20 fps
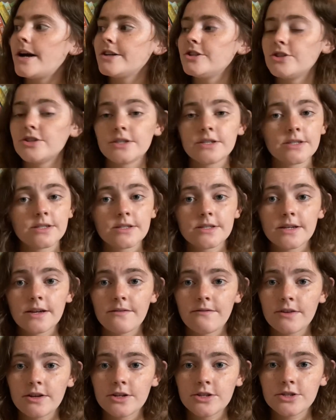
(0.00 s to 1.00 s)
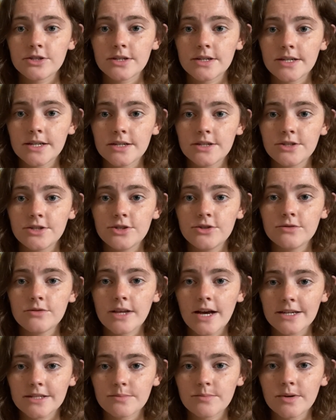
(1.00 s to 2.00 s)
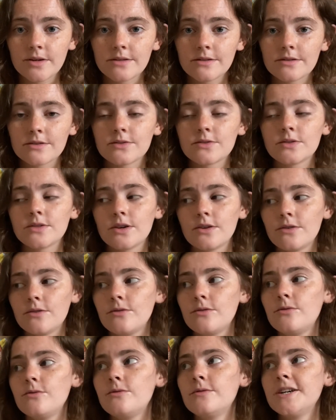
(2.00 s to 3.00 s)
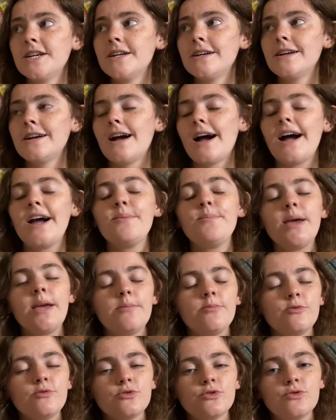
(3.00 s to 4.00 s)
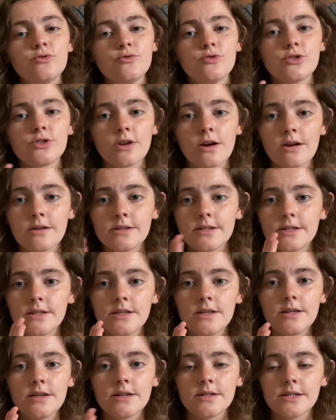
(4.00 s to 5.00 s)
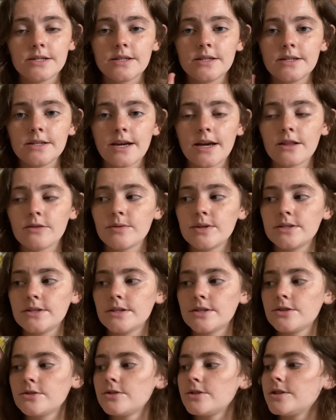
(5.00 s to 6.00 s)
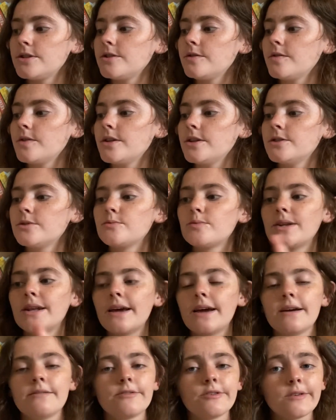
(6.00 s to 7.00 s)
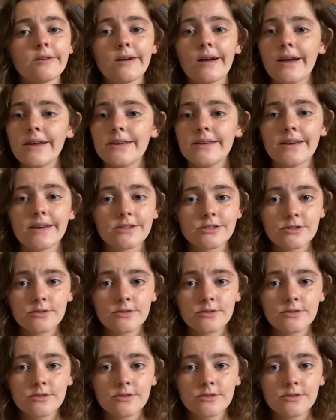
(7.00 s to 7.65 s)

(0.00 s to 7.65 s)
just finished Addicted to You last month, so I'm able to start the Addicted to Calloway Sisters series whenever I get to